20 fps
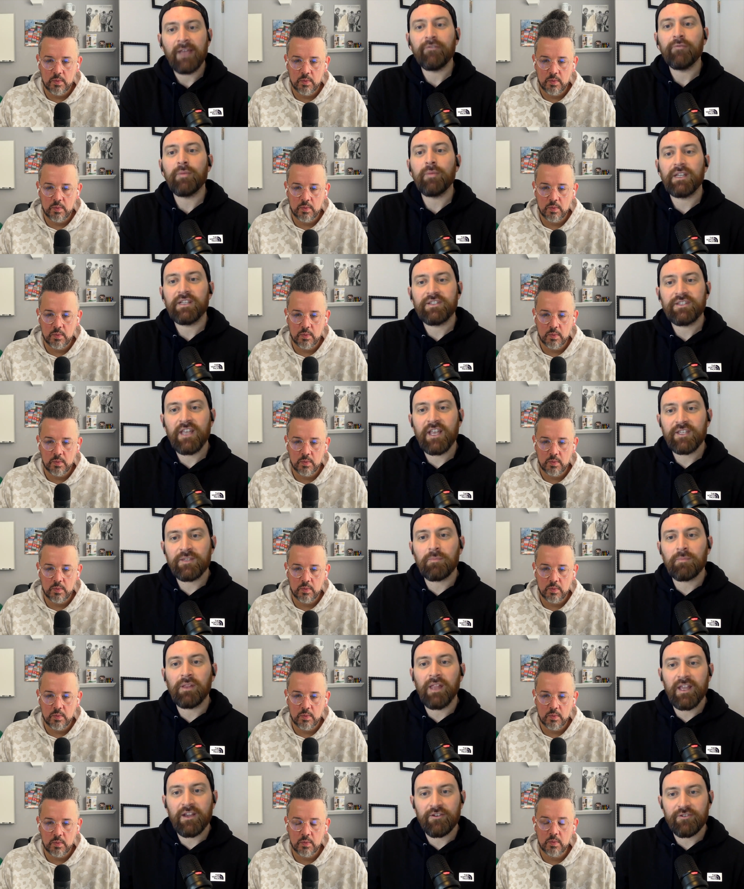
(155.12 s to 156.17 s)
Speaker 1: Everybody says
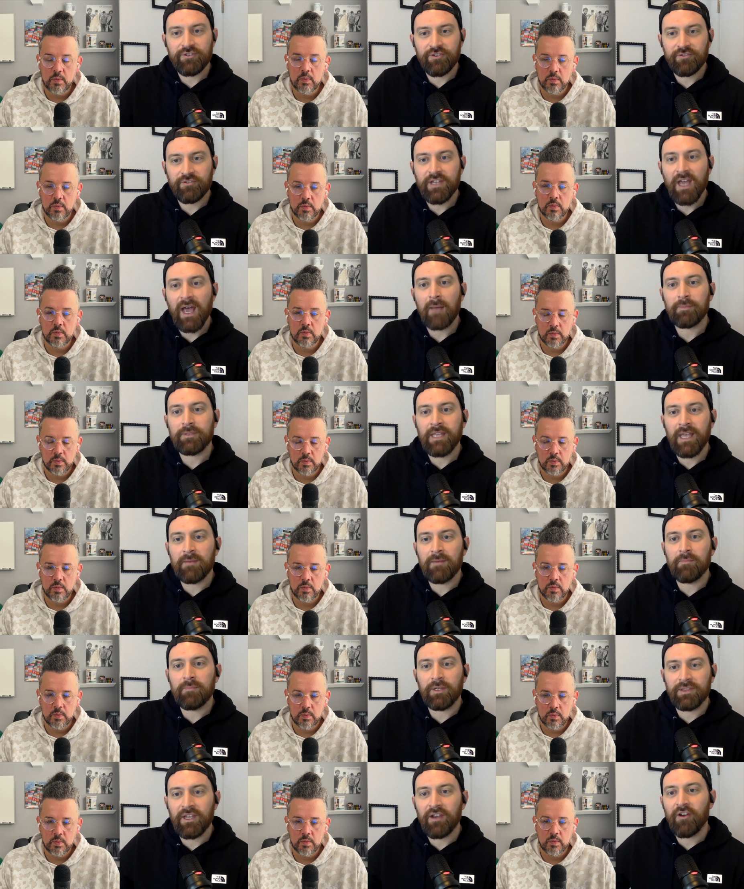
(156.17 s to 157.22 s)
players are top ten,
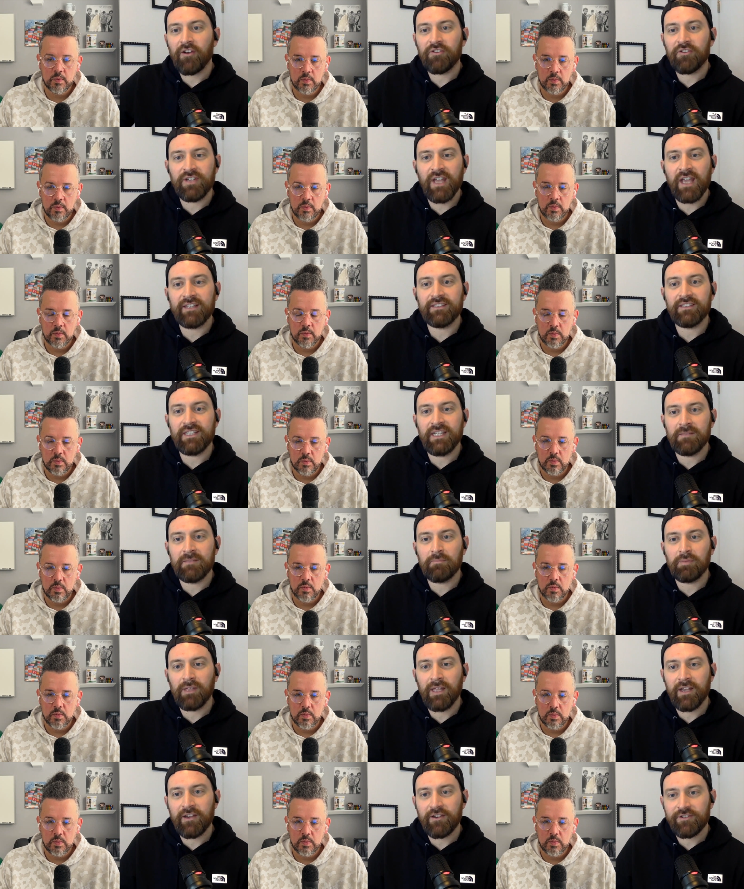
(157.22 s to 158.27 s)
but there are 19
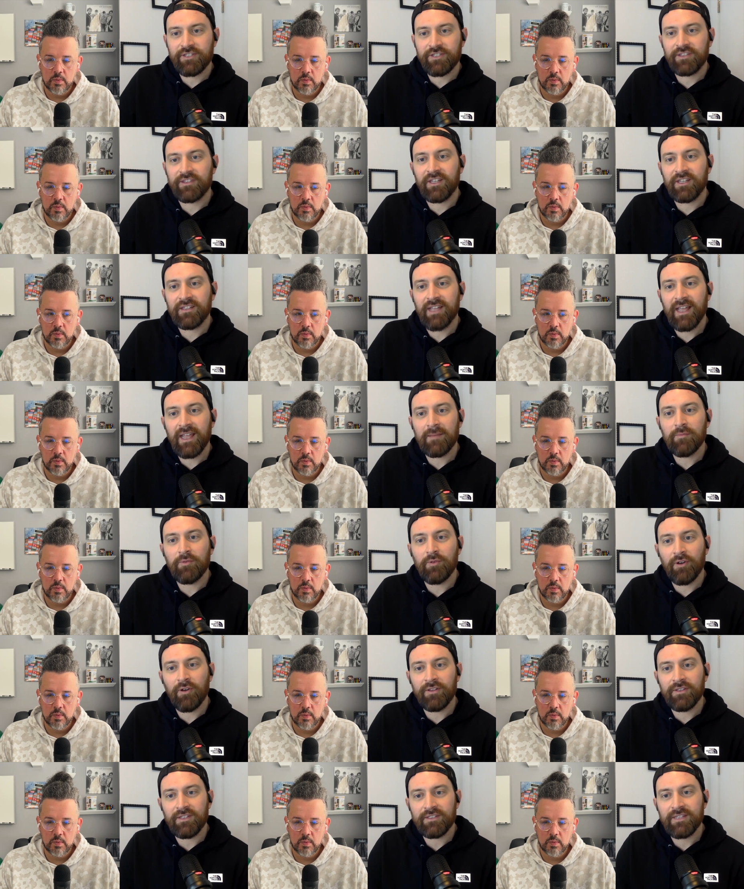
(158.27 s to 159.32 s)
players that they name who
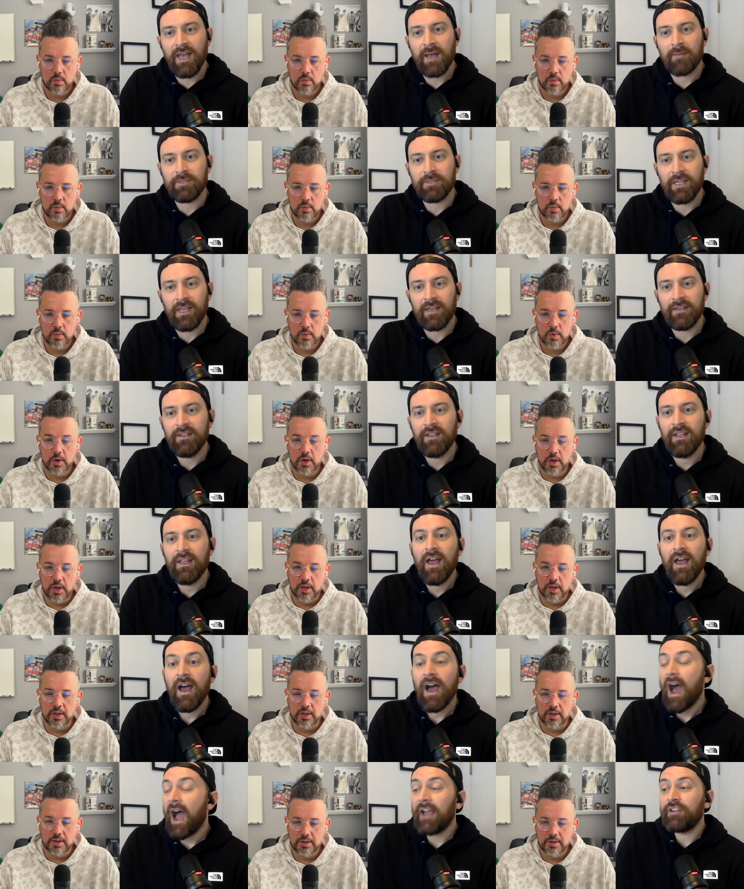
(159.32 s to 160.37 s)
are in the top ten. Yeah.
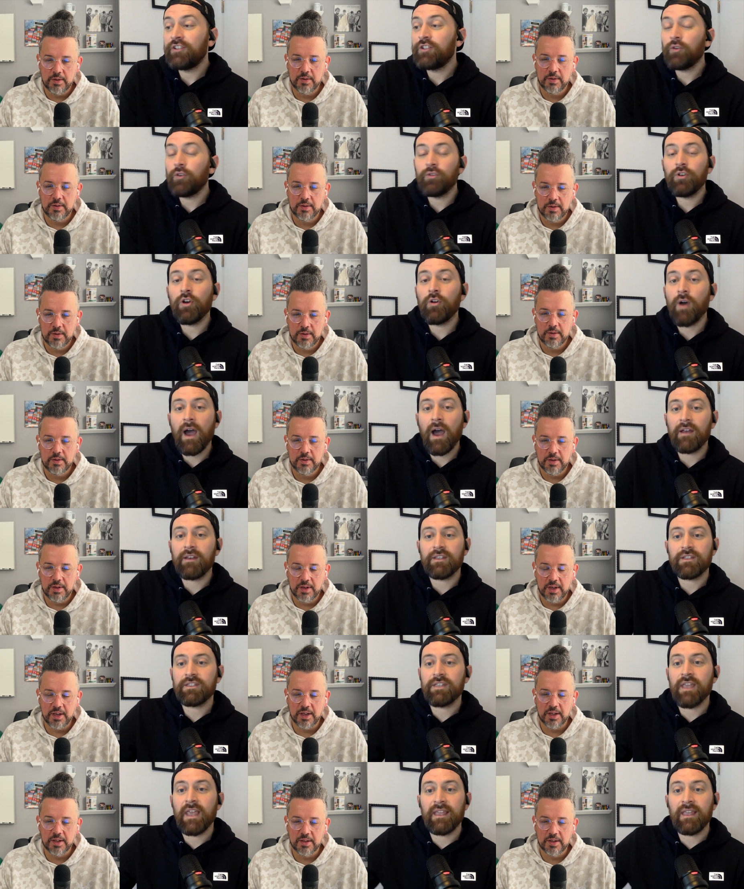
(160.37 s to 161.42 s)
I don't know how to
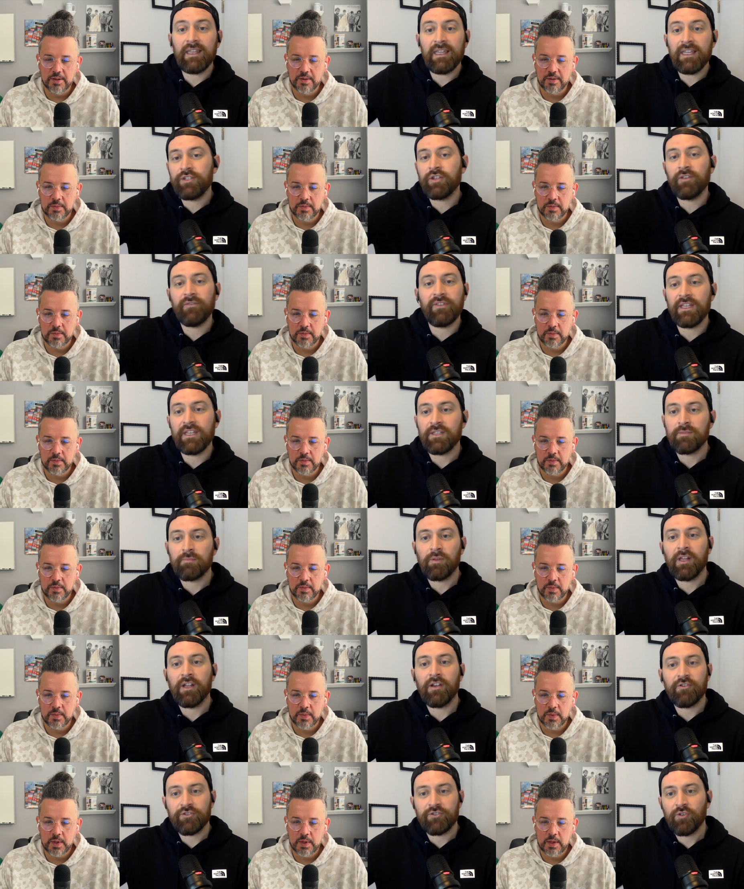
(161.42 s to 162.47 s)
say each of these
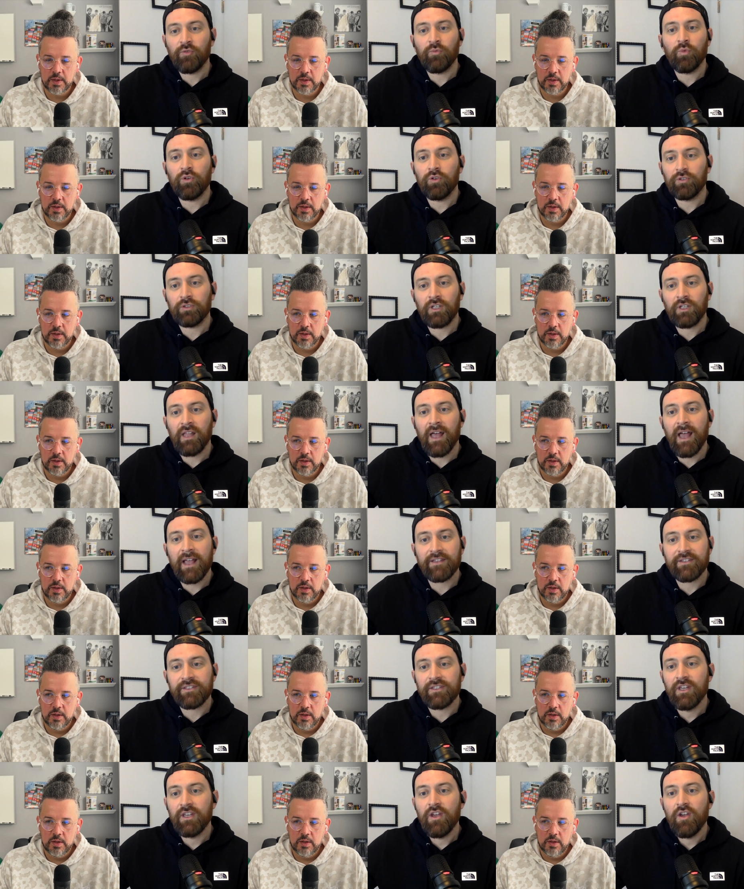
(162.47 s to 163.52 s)
players are world
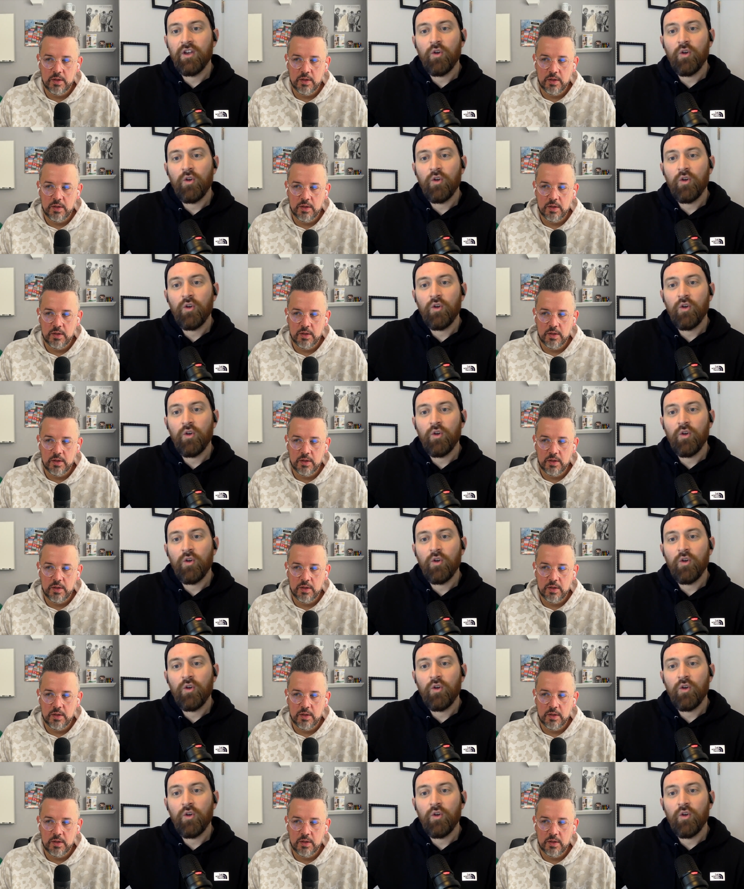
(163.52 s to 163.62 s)
class